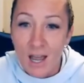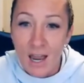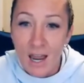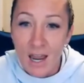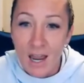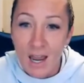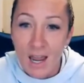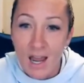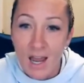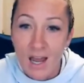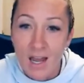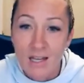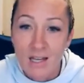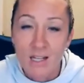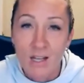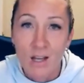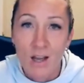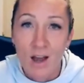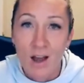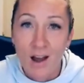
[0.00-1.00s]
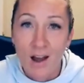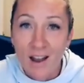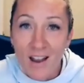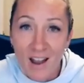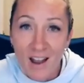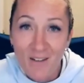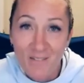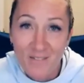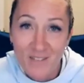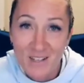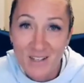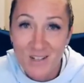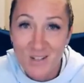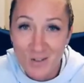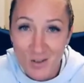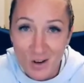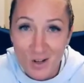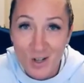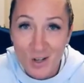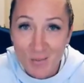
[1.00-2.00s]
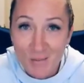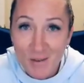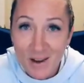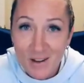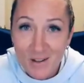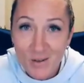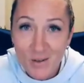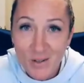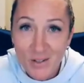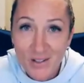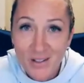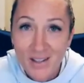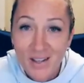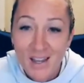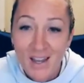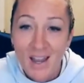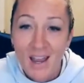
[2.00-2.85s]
And I have the instruction manual,